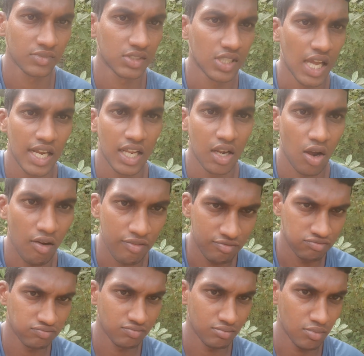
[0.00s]
Signing off.
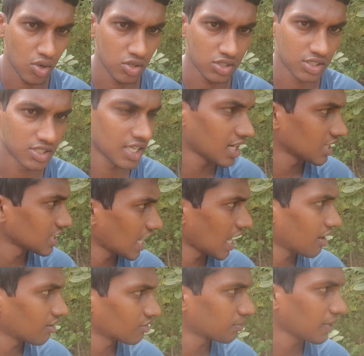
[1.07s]
Moses Jairaj. I
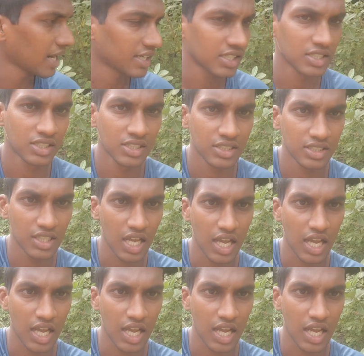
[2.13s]
have to practice.